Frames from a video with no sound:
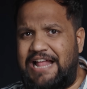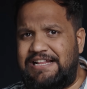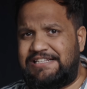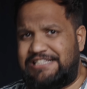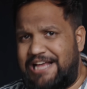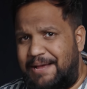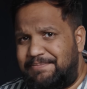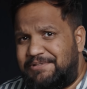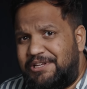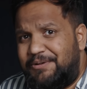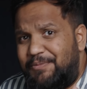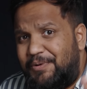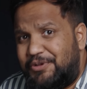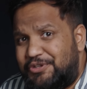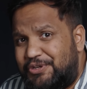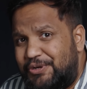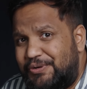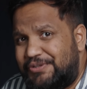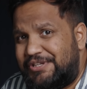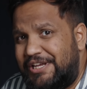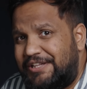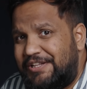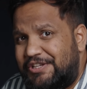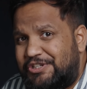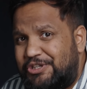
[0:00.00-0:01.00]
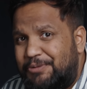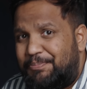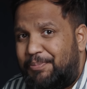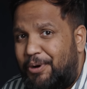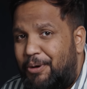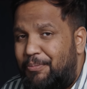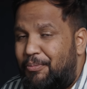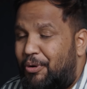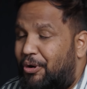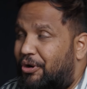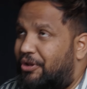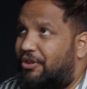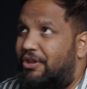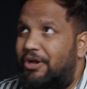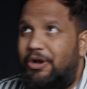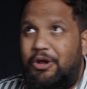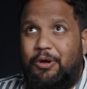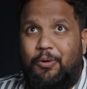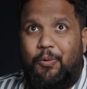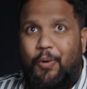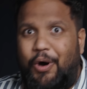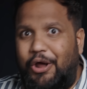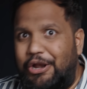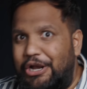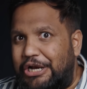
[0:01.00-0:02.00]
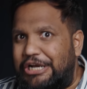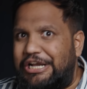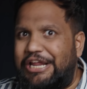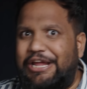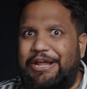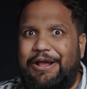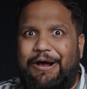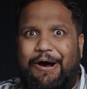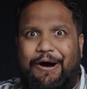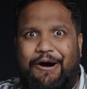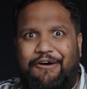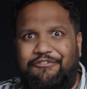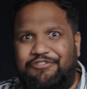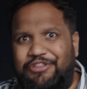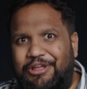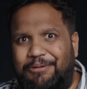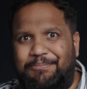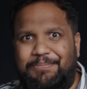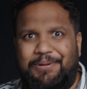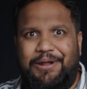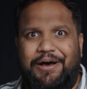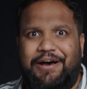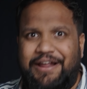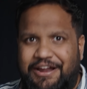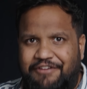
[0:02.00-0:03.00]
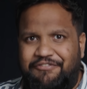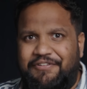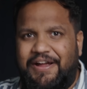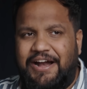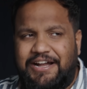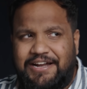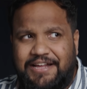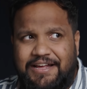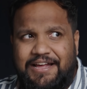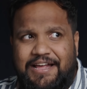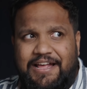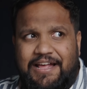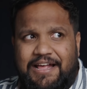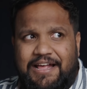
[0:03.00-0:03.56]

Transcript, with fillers: And Samsung was using this to promote the quality of the blur effect,